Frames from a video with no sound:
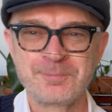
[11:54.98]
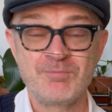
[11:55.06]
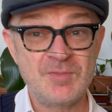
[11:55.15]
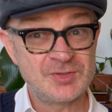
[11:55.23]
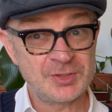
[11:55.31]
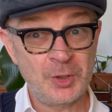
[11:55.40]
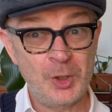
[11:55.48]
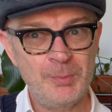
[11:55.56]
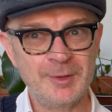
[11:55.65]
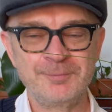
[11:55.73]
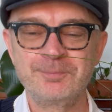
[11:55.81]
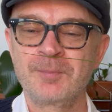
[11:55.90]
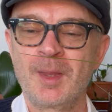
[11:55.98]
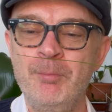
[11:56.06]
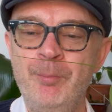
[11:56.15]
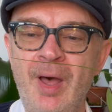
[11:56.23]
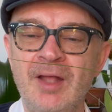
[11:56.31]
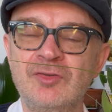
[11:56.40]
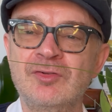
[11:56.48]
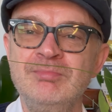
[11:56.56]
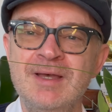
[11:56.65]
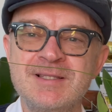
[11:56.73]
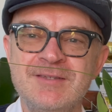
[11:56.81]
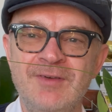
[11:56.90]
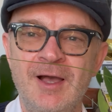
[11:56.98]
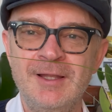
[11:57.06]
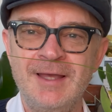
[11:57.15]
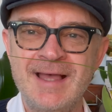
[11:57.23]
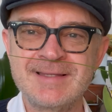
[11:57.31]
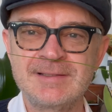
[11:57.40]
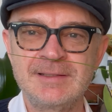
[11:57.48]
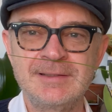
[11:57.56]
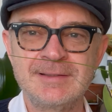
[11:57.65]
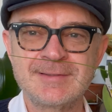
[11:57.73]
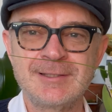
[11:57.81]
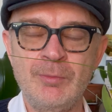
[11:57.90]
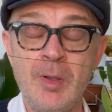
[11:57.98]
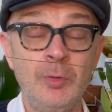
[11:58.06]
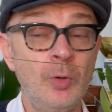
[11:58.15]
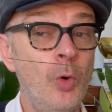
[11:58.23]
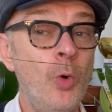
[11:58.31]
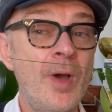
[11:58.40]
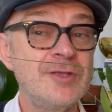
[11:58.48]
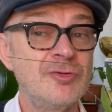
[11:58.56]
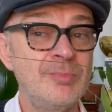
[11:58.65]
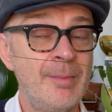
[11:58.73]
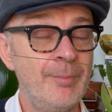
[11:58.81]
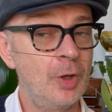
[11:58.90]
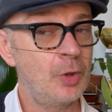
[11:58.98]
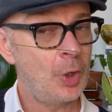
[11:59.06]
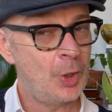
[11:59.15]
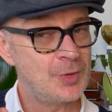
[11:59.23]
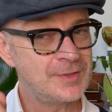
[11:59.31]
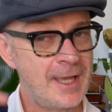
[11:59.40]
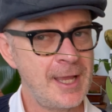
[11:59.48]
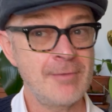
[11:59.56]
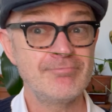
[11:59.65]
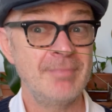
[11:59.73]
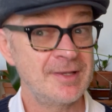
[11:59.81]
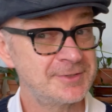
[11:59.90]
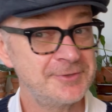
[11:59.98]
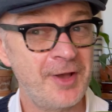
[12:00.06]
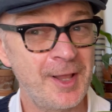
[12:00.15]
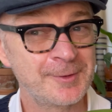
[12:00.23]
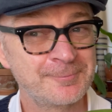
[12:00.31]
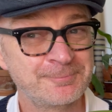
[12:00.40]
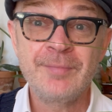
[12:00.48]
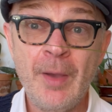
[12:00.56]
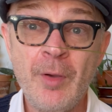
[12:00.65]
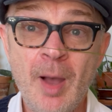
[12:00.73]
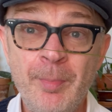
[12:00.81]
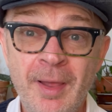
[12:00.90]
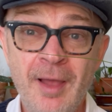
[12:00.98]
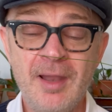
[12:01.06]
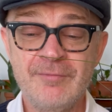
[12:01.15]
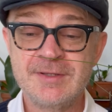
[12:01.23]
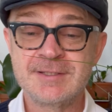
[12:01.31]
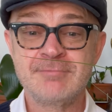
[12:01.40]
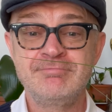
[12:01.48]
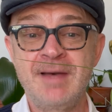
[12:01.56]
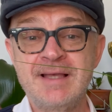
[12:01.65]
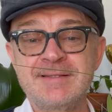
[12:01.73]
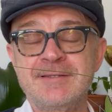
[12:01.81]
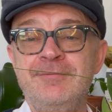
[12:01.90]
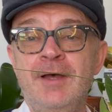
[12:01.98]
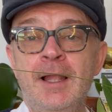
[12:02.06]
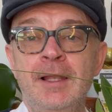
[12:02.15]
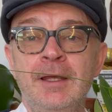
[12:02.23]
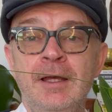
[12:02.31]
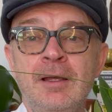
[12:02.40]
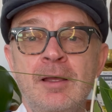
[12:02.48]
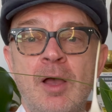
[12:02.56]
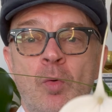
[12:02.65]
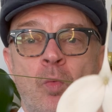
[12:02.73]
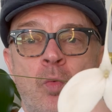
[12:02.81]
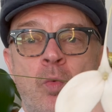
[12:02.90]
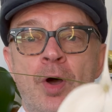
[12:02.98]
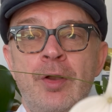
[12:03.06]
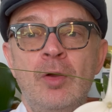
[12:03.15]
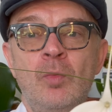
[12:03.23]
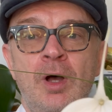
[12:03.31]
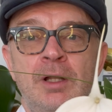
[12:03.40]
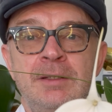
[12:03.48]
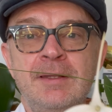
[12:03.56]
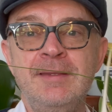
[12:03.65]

Mr. Coleman. But Masdevallia has lingered, so we will always remember José Masdeval. There we are, plant lovers. Masdevallia 101.